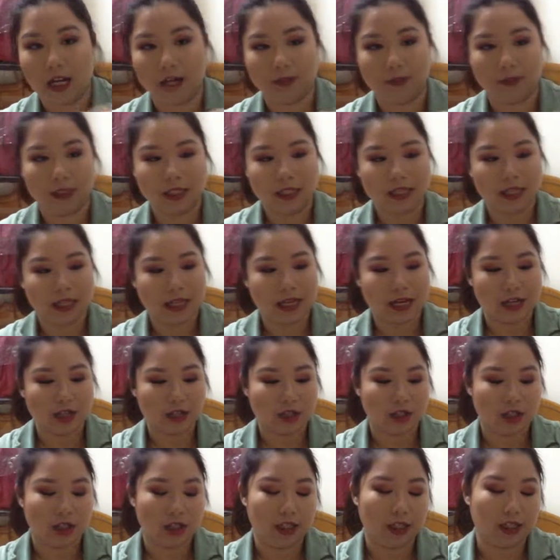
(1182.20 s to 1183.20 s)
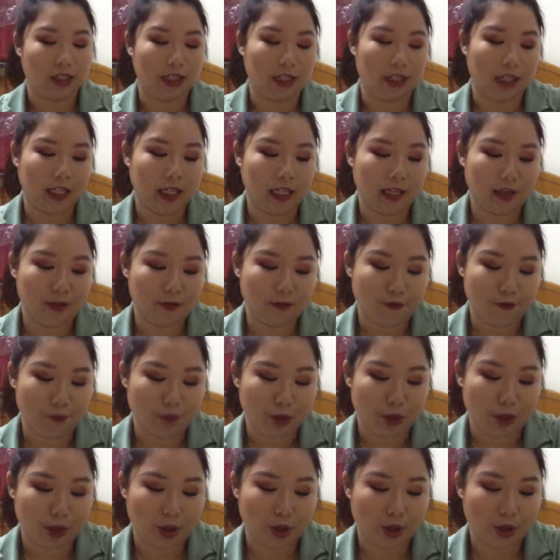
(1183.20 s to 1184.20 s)
This is actually the Eve
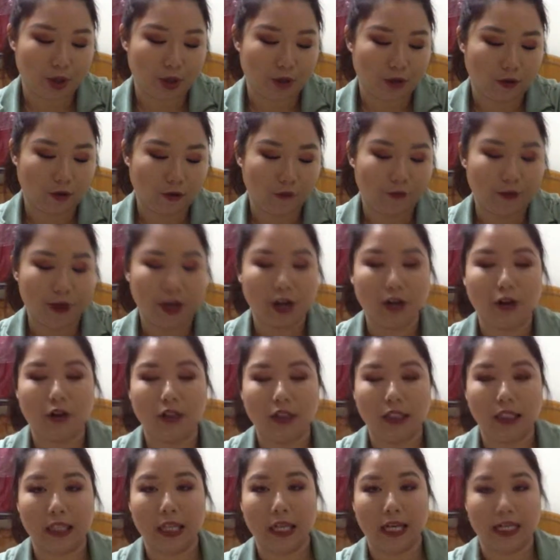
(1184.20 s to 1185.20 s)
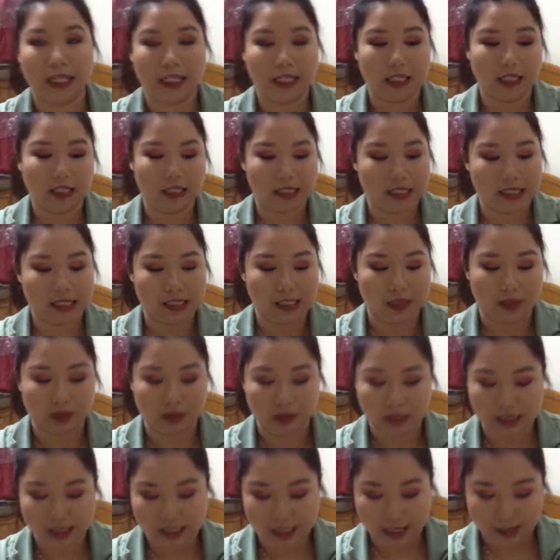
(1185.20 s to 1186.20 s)
Pearl Fair Light Concealer,
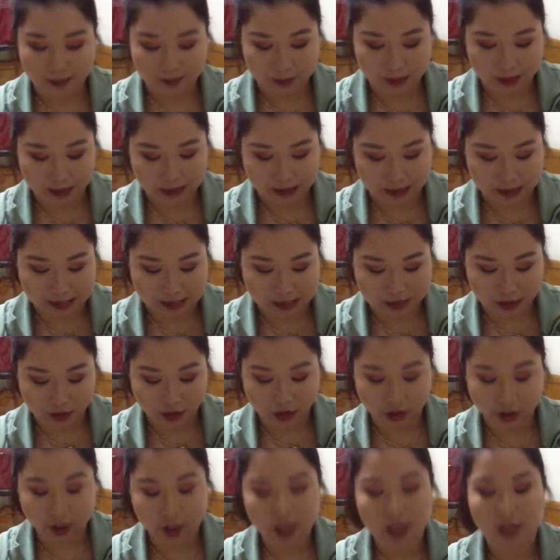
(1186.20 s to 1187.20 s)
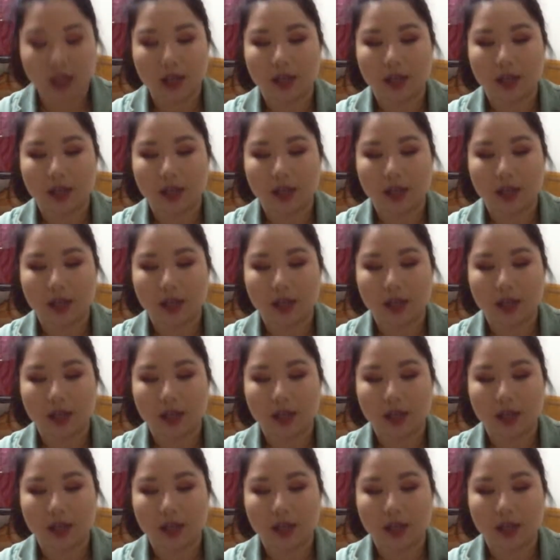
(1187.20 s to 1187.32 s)
the Salmon Concealer.